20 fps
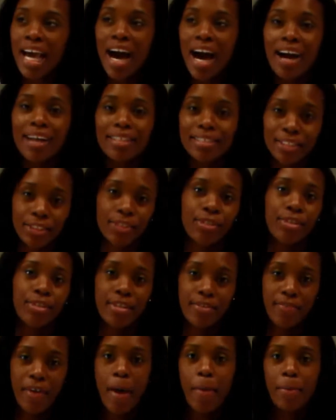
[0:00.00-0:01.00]
uncertain
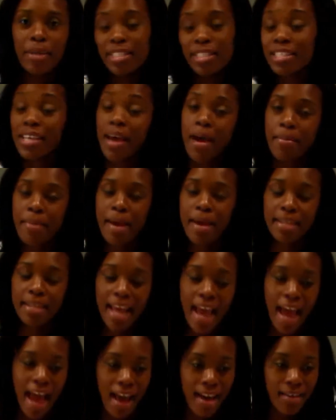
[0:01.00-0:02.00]
of how much time I'd
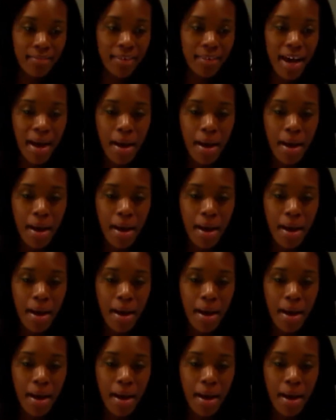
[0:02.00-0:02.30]
have.